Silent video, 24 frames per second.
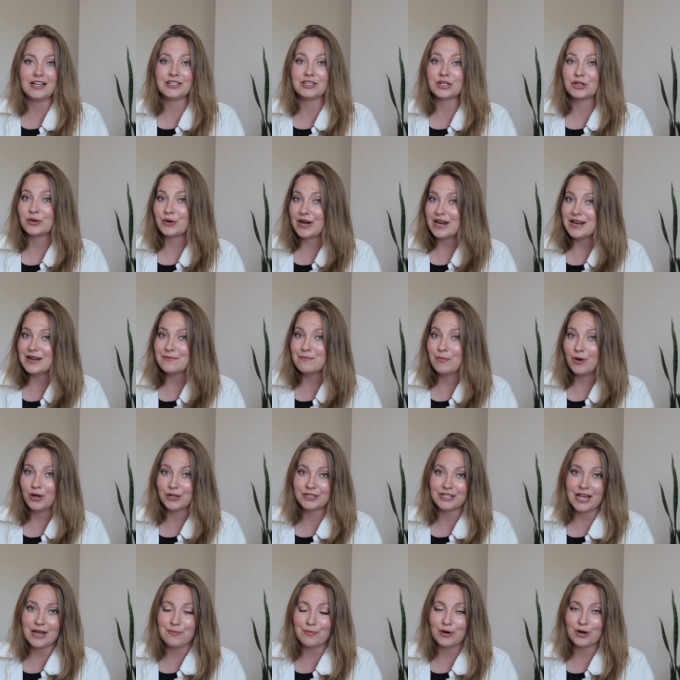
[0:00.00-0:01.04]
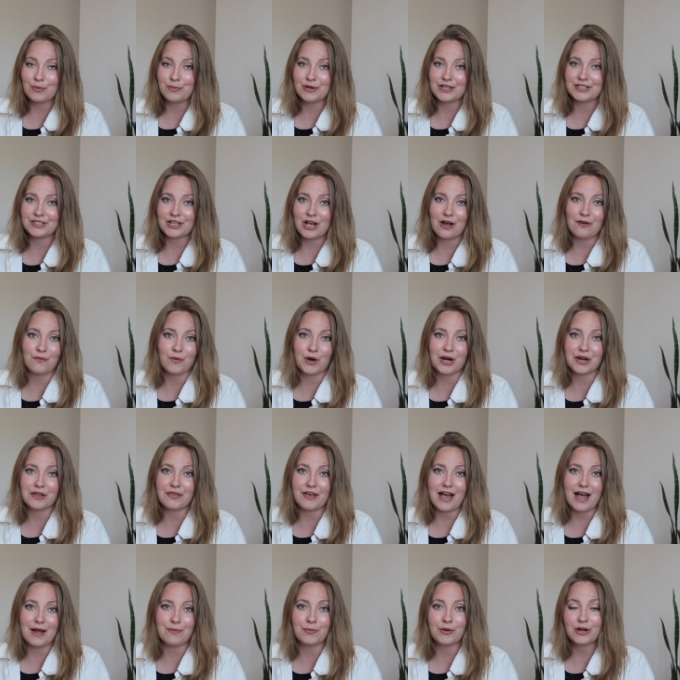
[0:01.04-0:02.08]
it's a great multi-purpose software
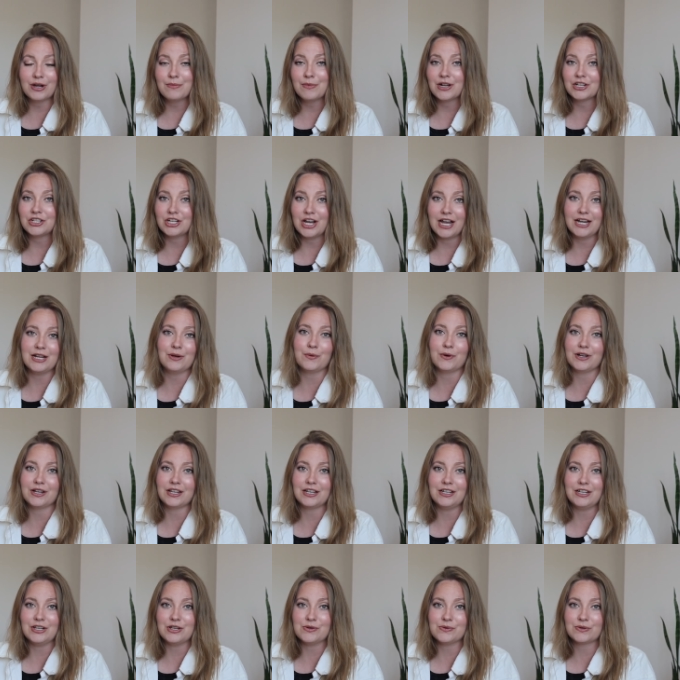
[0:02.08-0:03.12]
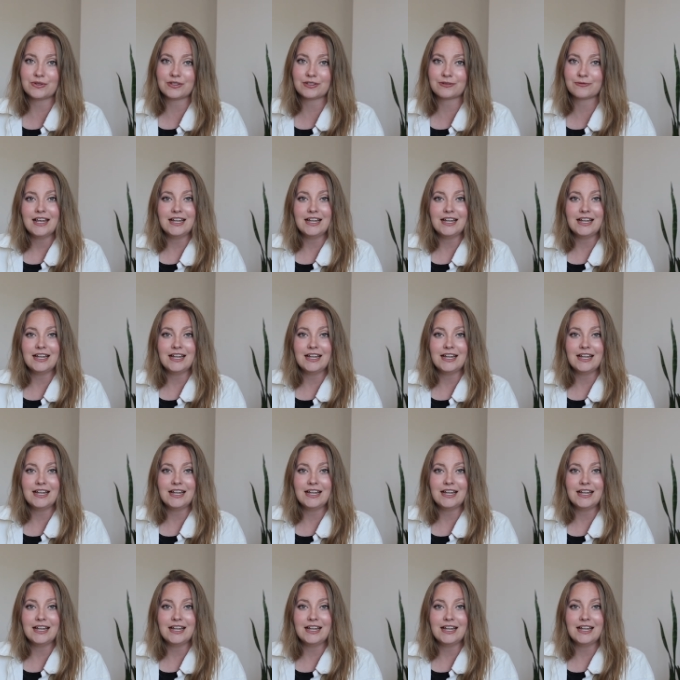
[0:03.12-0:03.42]
that pretty much anyone can use.